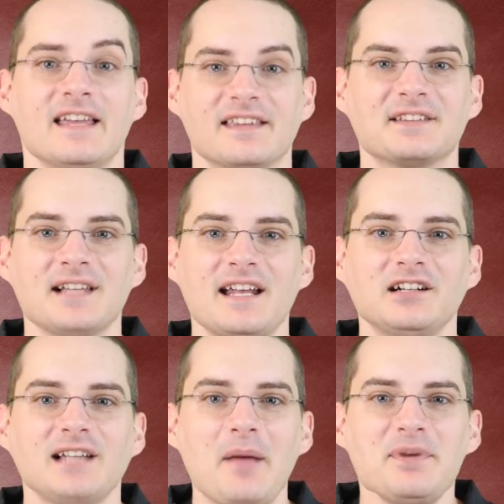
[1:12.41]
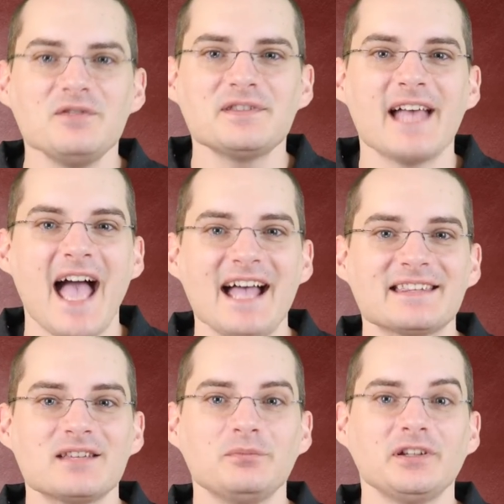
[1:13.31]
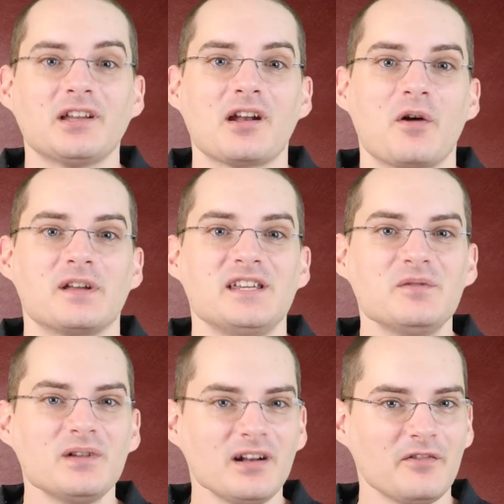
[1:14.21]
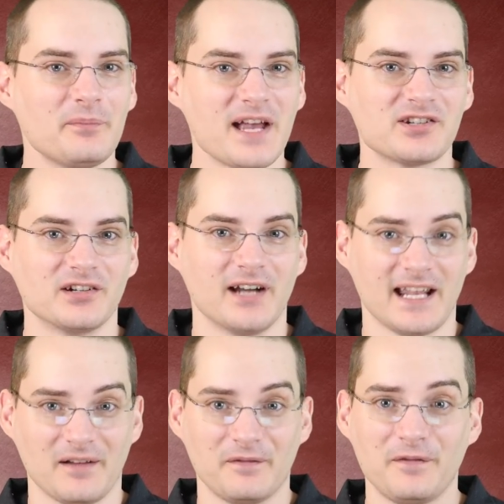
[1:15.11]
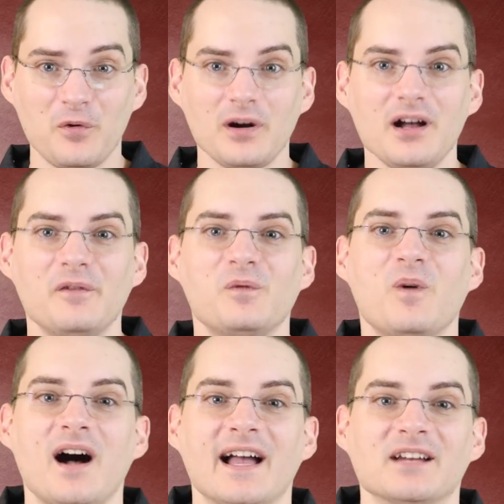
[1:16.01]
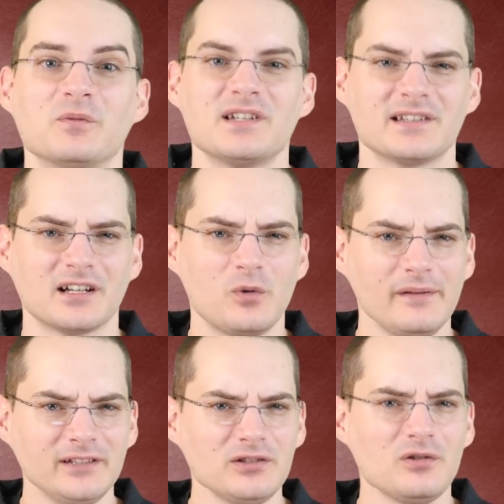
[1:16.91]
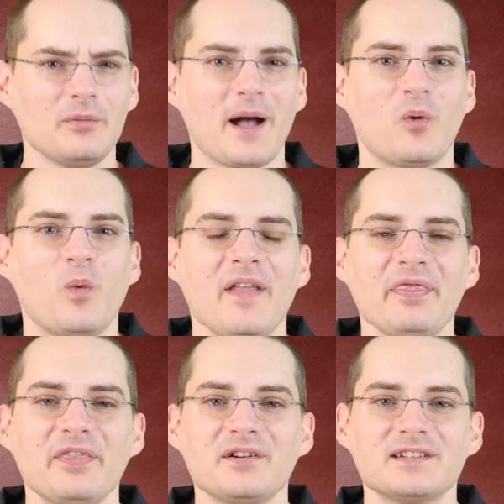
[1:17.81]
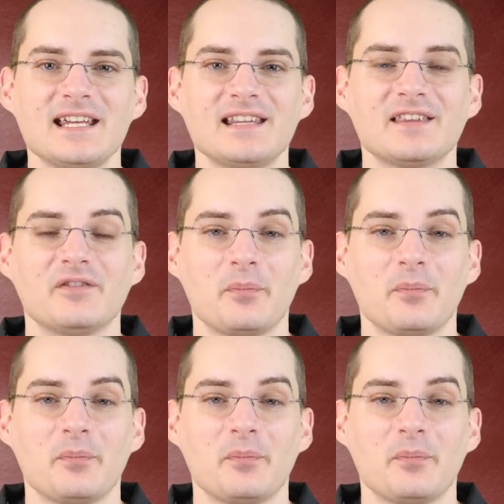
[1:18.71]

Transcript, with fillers: In this letter, Lappi used the @ symbol to denote a unit of measure, an amphora of wine, which is equivalent to about 1/13 of a